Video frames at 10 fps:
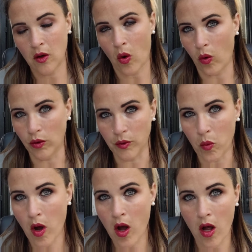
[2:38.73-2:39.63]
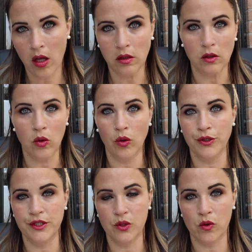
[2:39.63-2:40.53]
hold a wall or hold
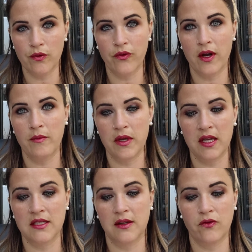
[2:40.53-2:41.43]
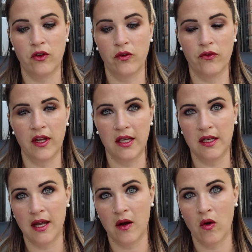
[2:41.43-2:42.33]
the door frame because I feel faint.
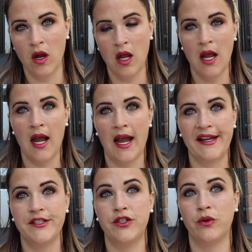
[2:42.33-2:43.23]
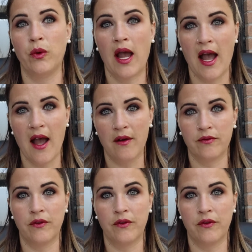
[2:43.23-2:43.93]
Now, I do have